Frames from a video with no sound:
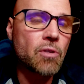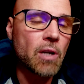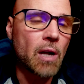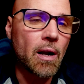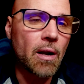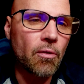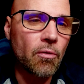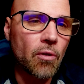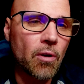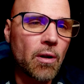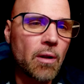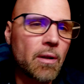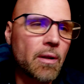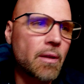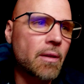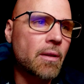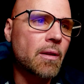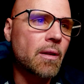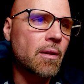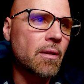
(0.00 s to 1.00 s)
genre,
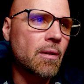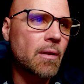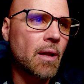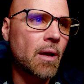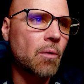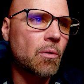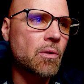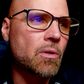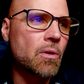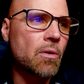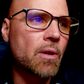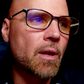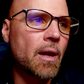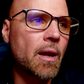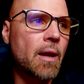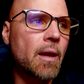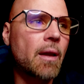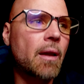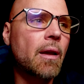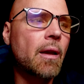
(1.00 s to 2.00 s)
and that was
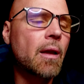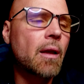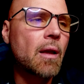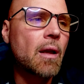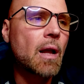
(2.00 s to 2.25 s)
okay.